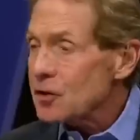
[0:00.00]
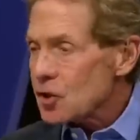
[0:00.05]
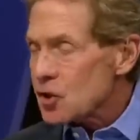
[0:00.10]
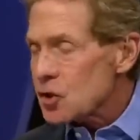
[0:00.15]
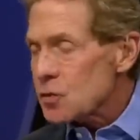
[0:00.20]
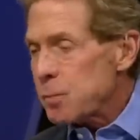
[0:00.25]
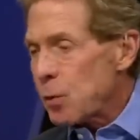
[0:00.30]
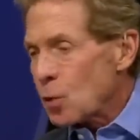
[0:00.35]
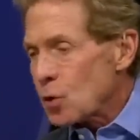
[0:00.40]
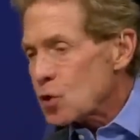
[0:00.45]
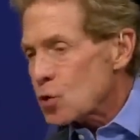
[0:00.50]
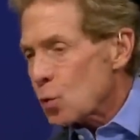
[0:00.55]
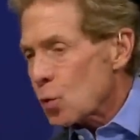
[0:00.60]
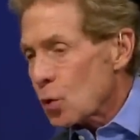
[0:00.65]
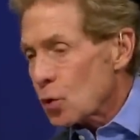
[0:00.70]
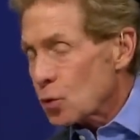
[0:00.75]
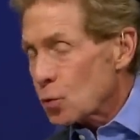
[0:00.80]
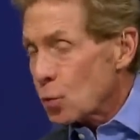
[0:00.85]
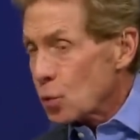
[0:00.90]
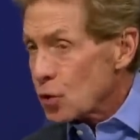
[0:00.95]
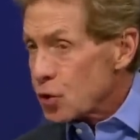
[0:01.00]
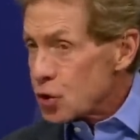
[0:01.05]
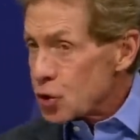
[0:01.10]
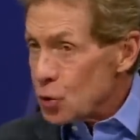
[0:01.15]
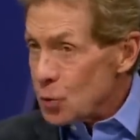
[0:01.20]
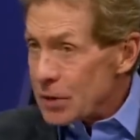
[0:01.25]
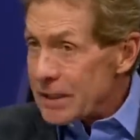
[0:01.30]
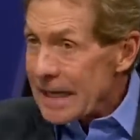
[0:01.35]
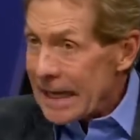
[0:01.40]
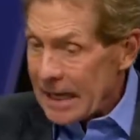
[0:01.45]
the sports world will
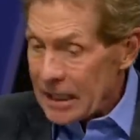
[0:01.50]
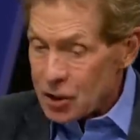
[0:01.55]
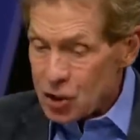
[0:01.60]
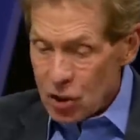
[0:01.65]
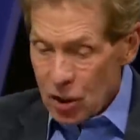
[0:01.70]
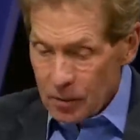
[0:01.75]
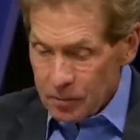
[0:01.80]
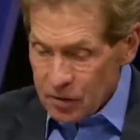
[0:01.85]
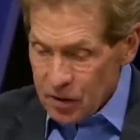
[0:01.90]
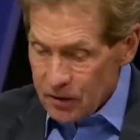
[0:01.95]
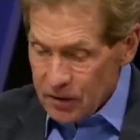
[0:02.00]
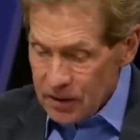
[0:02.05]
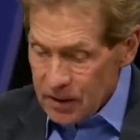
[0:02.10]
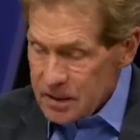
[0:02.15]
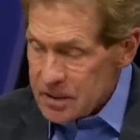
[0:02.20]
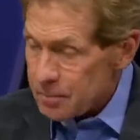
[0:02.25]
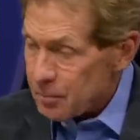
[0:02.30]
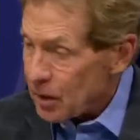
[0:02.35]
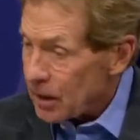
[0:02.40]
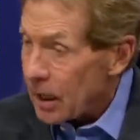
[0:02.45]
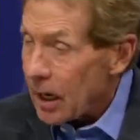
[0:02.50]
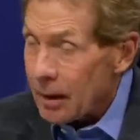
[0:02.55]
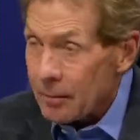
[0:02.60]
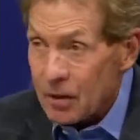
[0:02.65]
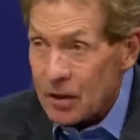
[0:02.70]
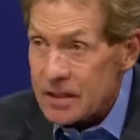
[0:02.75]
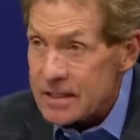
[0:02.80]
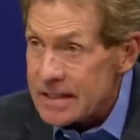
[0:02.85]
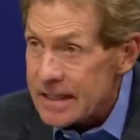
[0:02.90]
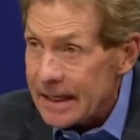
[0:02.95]
soon catch up to this, but I'm
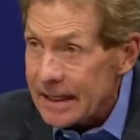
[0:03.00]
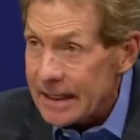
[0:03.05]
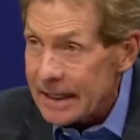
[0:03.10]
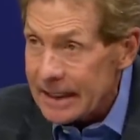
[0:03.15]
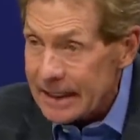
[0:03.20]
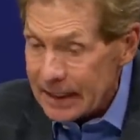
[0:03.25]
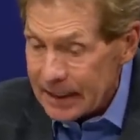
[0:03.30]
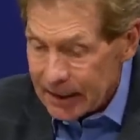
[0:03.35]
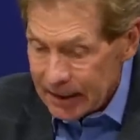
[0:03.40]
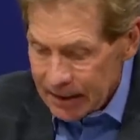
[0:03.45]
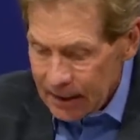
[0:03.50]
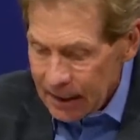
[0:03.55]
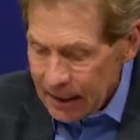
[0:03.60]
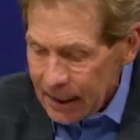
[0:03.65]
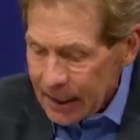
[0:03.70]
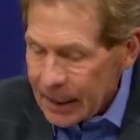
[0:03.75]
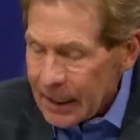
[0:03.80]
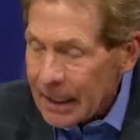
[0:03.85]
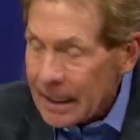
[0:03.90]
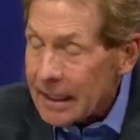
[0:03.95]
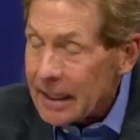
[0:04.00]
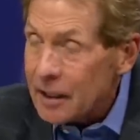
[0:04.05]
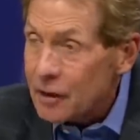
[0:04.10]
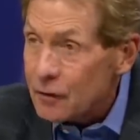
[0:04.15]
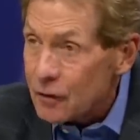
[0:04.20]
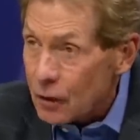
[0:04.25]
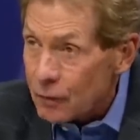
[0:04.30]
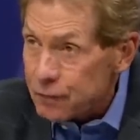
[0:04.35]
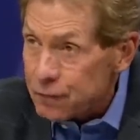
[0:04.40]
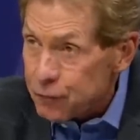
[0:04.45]
going to say it again. In
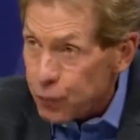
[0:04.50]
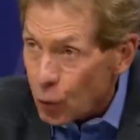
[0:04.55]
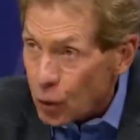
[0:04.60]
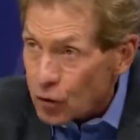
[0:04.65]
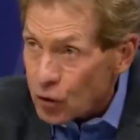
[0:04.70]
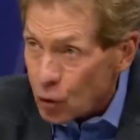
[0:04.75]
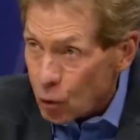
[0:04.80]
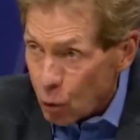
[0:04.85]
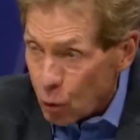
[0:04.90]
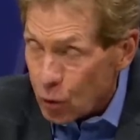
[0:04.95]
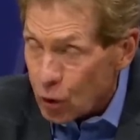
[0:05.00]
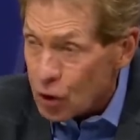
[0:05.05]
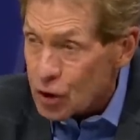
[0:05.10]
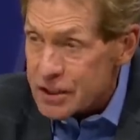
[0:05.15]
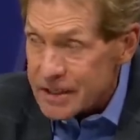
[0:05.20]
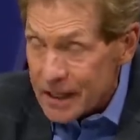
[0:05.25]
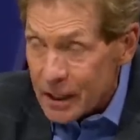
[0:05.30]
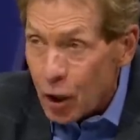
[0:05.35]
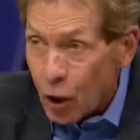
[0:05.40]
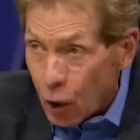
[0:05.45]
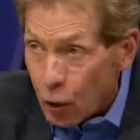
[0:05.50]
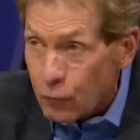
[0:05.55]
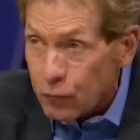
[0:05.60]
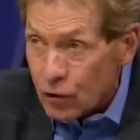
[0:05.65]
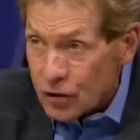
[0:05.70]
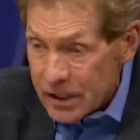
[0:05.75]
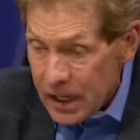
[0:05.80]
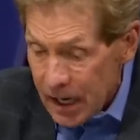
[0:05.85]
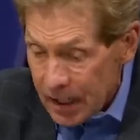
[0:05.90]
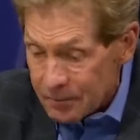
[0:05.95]
the fourth quarters and
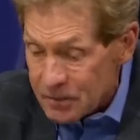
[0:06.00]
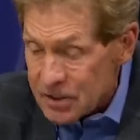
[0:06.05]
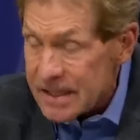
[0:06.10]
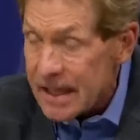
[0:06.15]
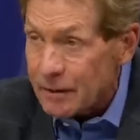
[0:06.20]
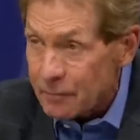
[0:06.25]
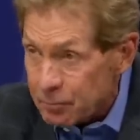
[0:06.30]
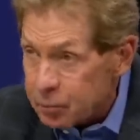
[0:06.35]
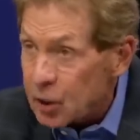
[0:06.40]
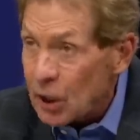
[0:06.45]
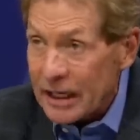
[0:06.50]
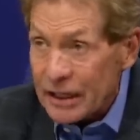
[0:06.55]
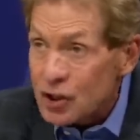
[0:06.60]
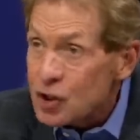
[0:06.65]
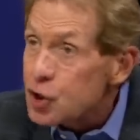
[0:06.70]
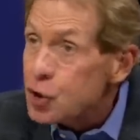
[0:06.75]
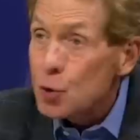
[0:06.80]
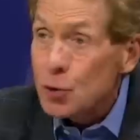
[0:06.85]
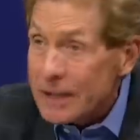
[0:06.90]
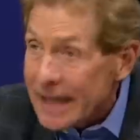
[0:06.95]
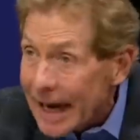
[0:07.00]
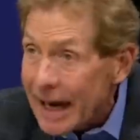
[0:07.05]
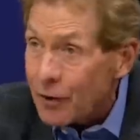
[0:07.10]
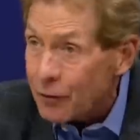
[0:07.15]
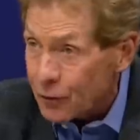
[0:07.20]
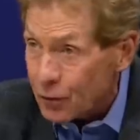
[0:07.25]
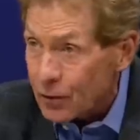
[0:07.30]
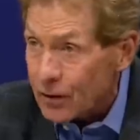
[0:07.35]
overtimes, they played together